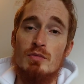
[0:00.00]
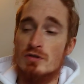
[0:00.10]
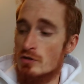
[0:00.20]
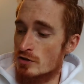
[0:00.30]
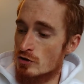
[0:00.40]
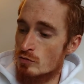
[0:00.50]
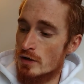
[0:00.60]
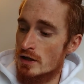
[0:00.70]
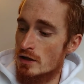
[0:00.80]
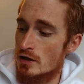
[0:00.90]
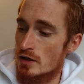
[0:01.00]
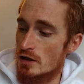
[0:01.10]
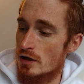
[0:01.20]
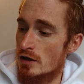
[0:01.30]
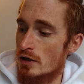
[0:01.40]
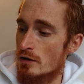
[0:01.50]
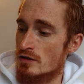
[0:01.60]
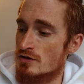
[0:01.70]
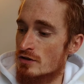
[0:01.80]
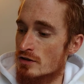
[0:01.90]
So it's a good way
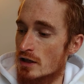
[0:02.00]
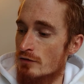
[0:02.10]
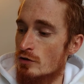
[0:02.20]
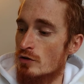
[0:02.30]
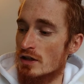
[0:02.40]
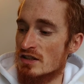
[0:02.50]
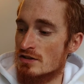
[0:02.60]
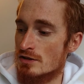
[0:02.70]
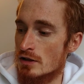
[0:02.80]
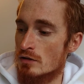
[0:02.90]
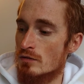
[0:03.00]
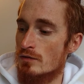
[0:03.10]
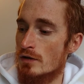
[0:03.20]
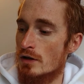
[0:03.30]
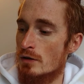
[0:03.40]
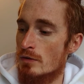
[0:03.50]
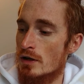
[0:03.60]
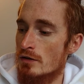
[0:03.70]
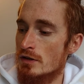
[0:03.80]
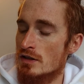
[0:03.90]
to kind of do that yourself. And
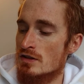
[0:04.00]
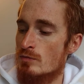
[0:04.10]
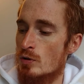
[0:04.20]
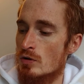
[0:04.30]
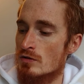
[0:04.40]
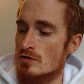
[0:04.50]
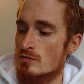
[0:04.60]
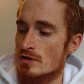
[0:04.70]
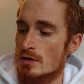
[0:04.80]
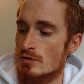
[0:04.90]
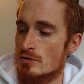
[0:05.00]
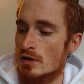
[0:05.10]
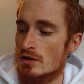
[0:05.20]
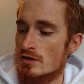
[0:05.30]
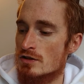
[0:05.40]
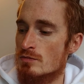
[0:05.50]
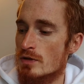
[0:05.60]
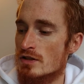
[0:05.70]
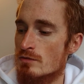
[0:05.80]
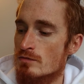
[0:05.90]
I think it's important sometimes as well.
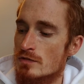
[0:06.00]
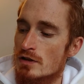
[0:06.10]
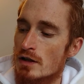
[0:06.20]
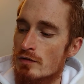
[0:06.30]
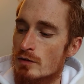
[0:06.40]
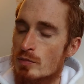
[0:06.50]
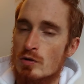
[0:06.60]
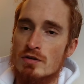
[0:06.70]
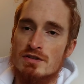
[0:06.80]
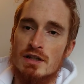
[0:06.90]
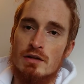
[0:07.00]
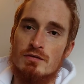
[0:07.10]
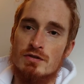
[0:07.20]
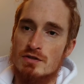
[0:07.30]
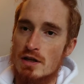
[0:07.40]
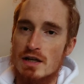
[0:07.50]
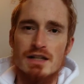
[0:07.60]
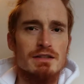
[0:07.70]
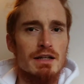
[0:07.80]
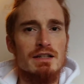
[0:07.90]
It's definitely important to kind of just
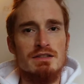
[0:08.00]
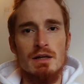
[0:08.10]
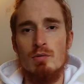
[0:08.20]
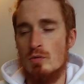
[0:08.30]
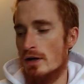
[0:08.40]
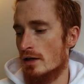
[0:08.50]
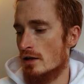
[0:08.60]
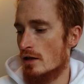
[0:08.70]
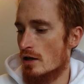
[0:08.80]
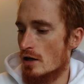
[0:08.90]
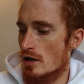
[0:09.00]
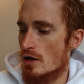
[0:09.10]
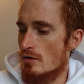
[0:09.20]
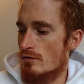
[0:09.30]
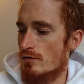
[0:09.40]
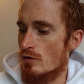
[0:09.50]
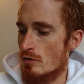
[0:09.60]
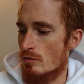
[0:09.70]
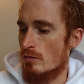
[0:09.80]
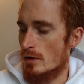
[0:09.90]
take a step away
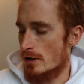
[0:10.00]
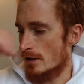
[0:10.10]
from